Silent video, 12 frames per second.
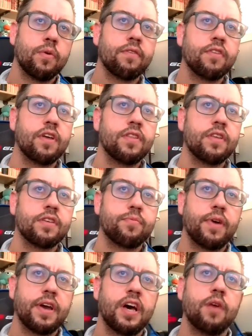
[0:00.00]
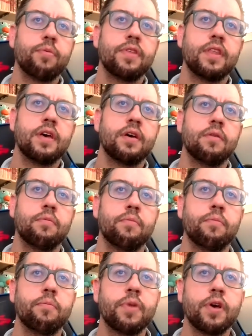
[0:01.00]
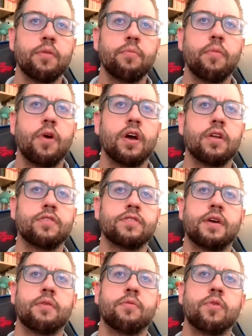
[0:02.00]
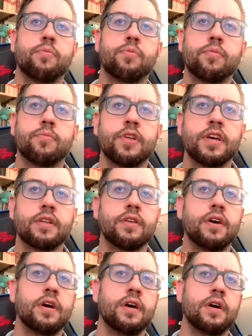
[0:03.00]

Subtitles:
We have done this by helping them build models that will predict